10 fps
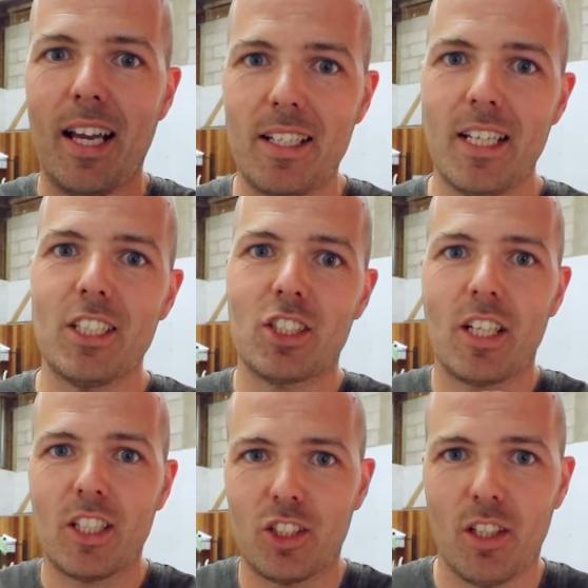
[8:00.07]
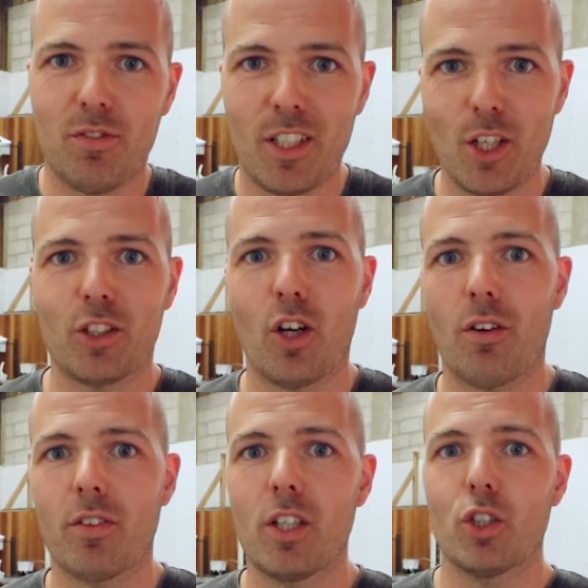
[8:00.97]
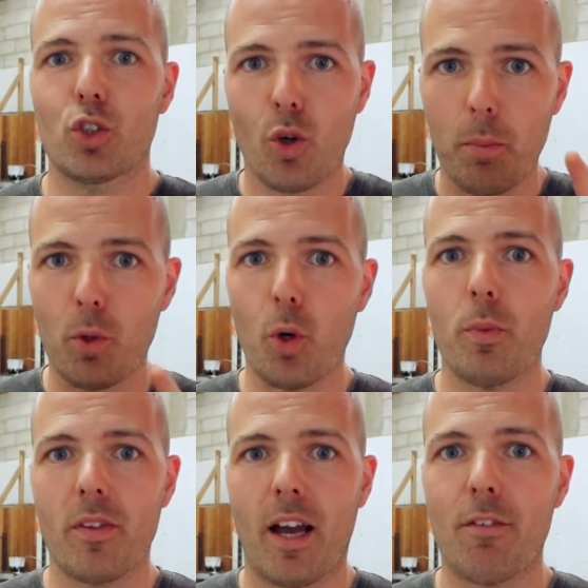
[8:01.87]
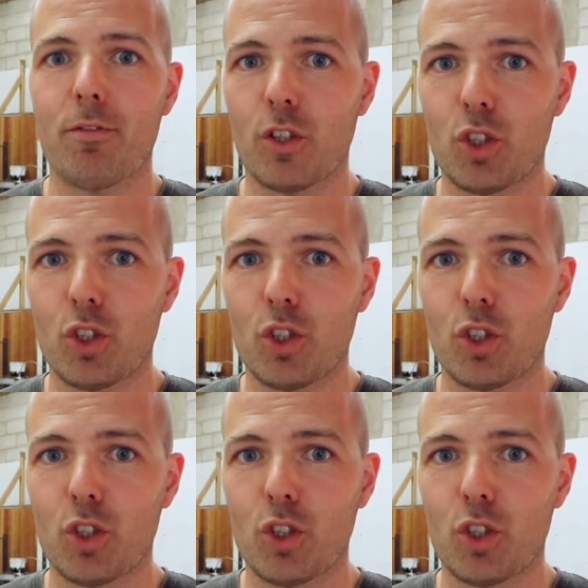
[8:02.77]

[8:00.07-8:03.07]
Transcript: it needs a safety cutoff. So I'm going with that for